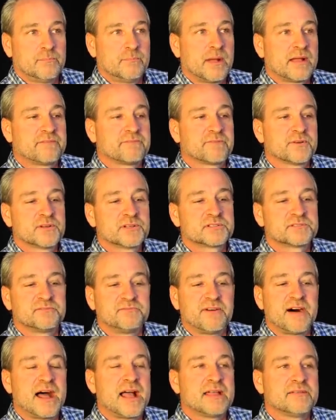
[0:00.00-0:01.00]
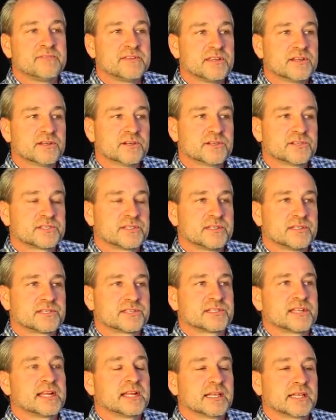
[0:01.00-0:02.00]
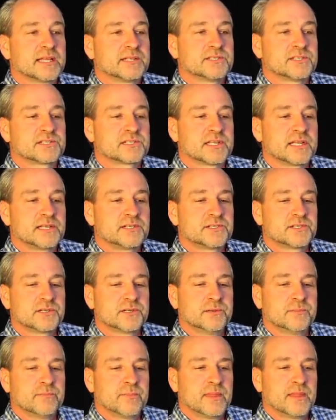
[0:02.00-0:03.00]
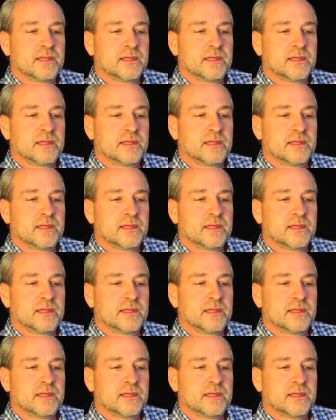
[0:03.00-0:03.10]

My first 5 years in the state legislature,